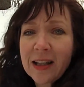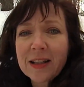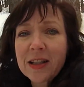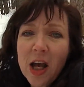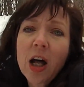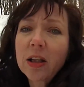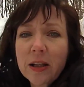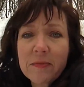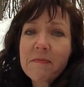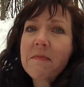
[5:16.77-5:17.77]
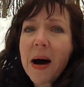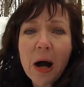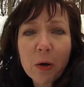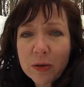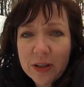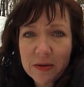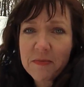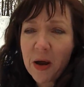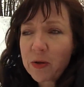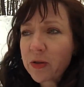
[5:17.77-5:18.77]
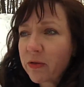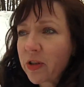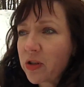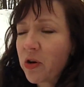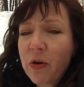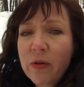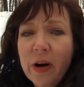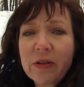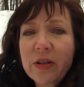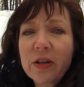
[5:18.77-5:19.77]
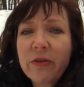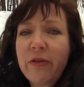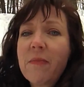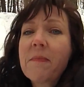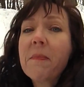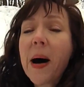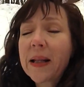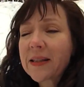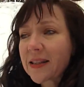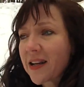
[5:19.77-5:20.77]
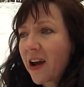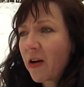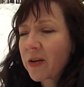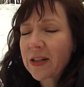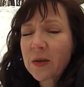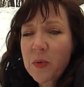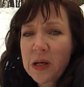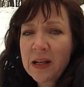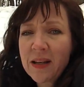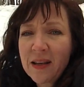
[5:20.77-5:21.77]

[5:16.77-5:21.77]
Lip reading: solid mounds and mounds of snow around here for months now, and it's been